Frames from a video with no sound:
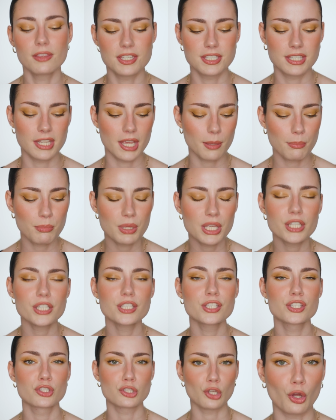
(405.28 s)
The tip
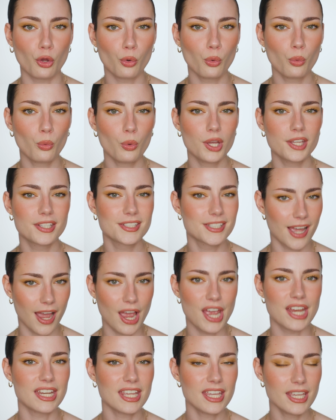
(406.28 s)
is so
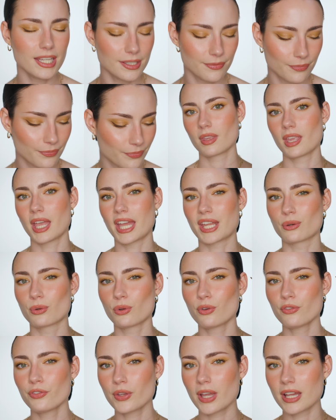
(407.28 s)
tiny. I don't
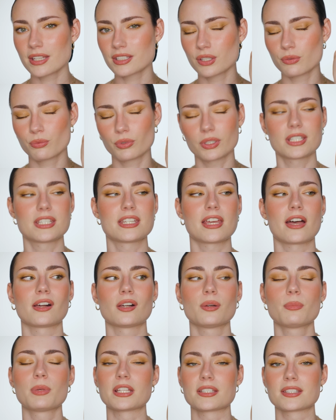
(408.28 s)
know if you guys can really
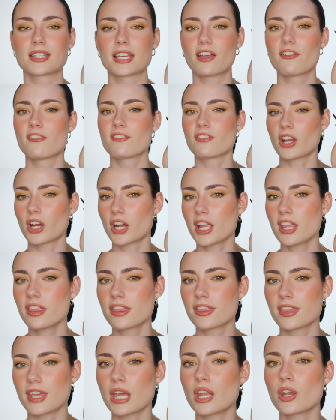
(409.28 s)
tell, but it's like a very
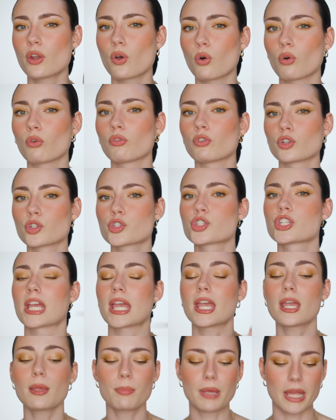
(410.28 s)
thin oval
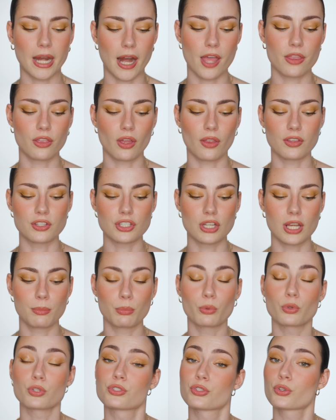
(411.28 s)
shape, and I thought the
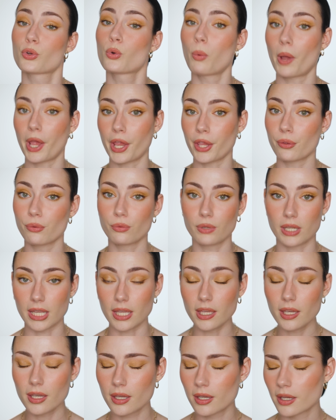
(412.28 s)
shape was quite
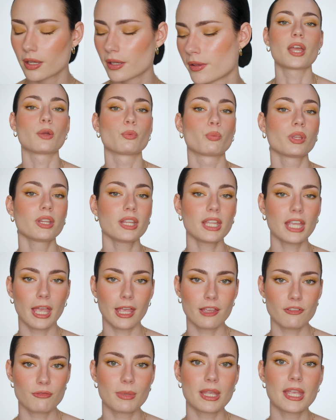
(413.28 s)
unique. It really
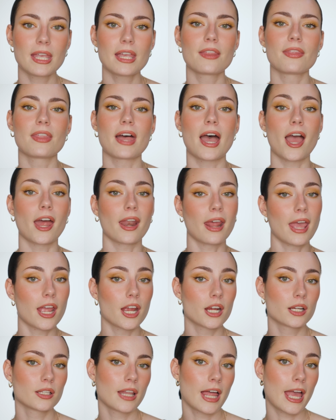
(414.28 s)
gave me that
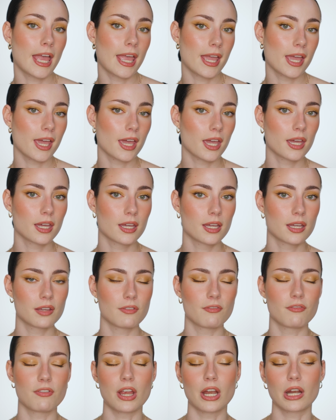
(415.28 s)
hair-like,
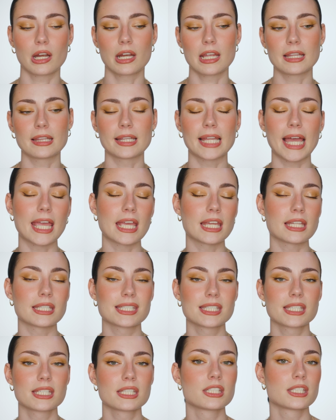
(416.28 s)
very light
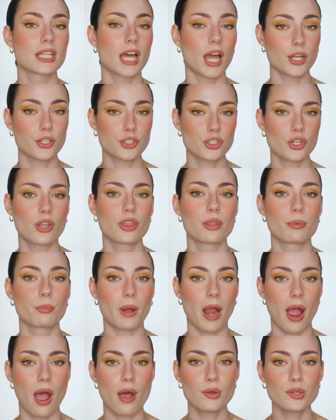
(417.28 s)
touch on the
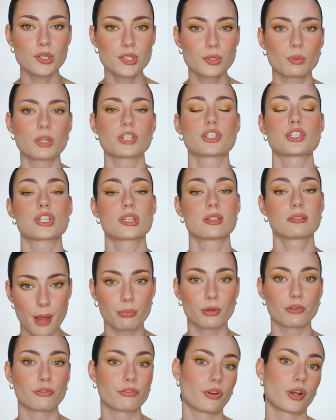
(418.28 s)
brows, which I
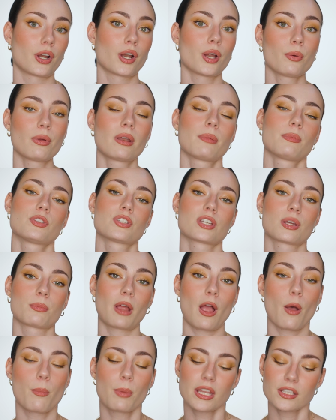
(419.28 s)
prefer when I'm using a
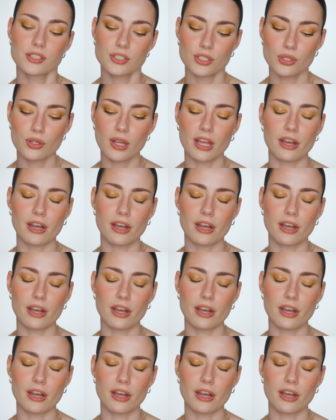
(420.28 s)
brow pencil.